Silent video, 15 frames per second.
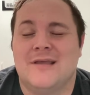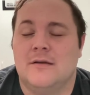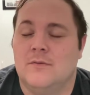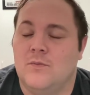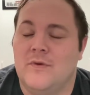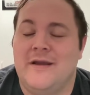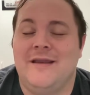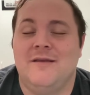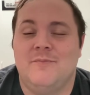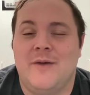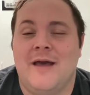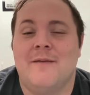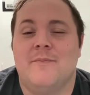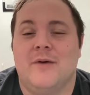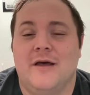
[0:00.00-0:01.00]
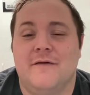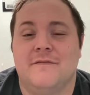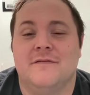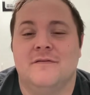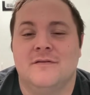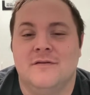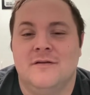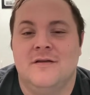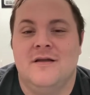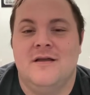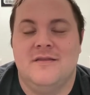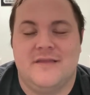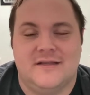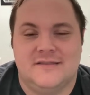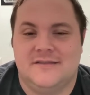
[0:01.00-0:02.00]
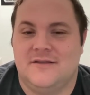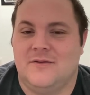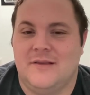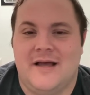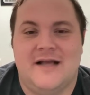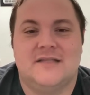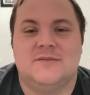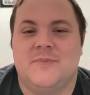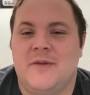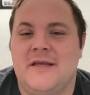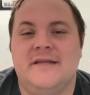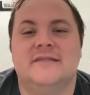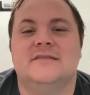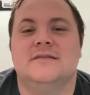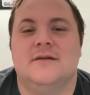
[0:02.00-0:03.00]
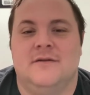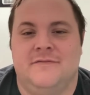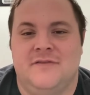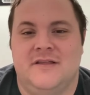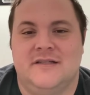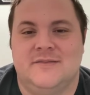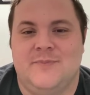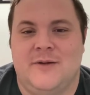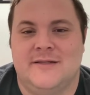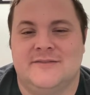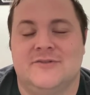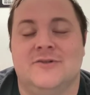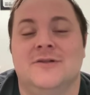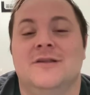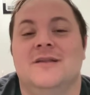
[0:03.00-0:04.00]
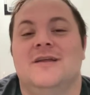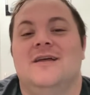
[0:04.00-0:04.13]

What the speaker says: We need PatBev. That's the last piece of this puzzle.